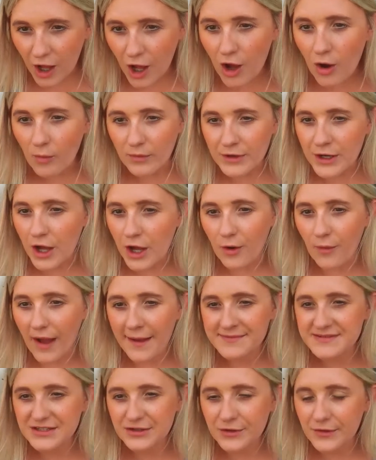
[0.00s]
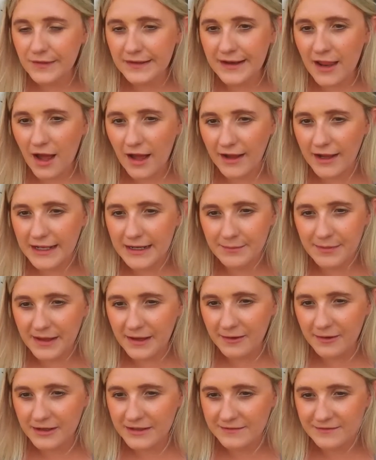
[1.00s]
Oh, no, absolutely not going to be
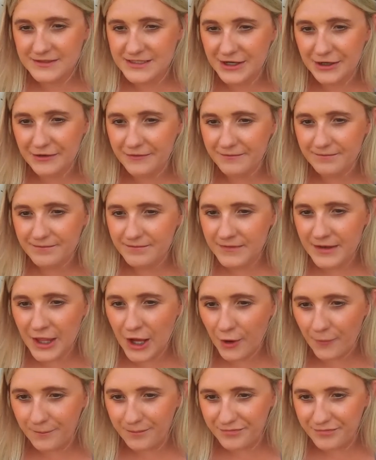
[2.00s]
a concern. No.